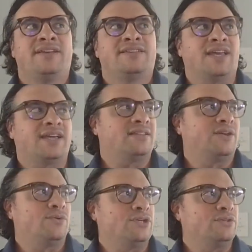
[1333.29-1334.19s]
Secondly,
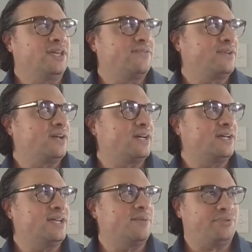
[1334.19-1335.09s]
when you live in
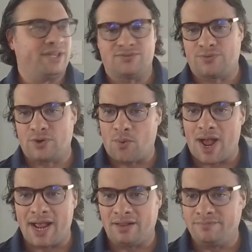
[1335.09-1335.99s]
a place for a
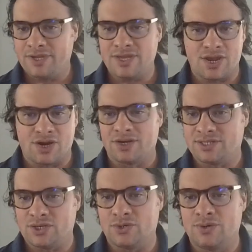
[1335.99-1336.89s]
while, a year or
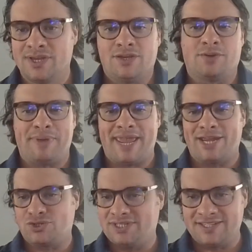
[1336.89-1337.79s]
two, your
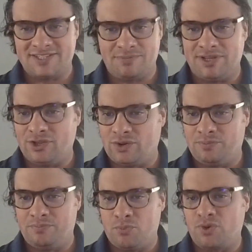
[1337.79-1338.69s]
pantry tends to be a little
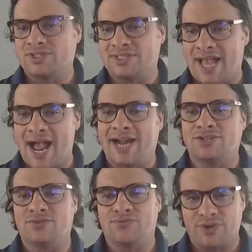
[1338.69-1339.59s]
more
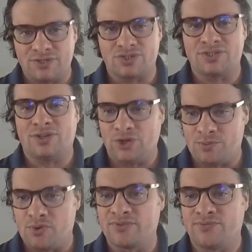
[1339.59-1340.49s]
stocked, your freezer's a little
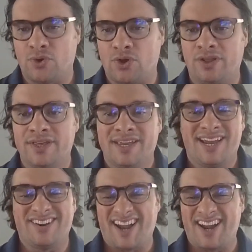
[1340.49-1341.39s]
more full,
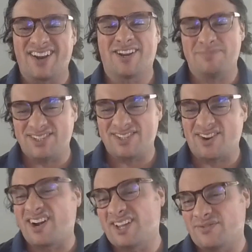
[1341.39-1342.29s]
and you're kind of going to be
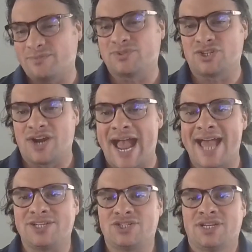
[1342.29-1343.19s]
starting from
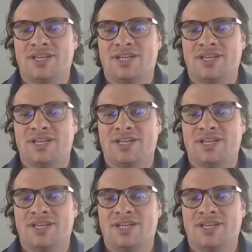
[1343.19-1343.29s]
scratch.